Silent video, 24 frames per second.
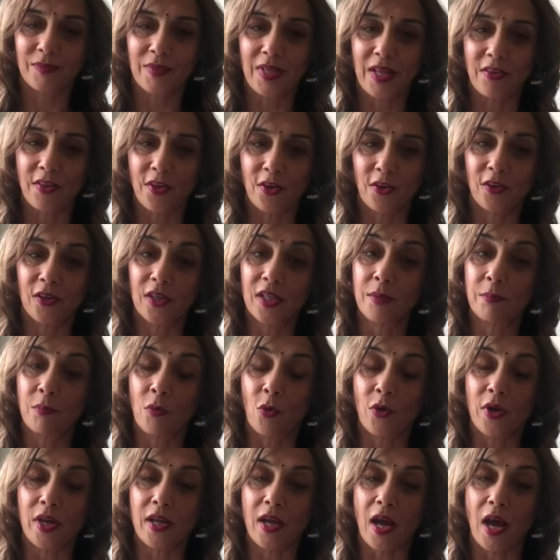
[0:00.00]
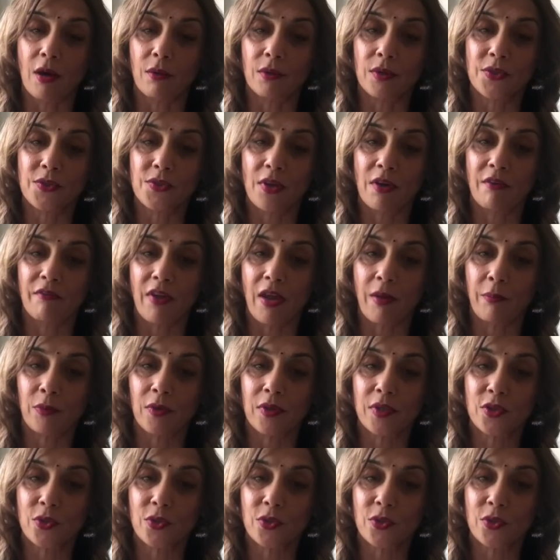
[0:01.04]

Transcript: in the early morning hours of April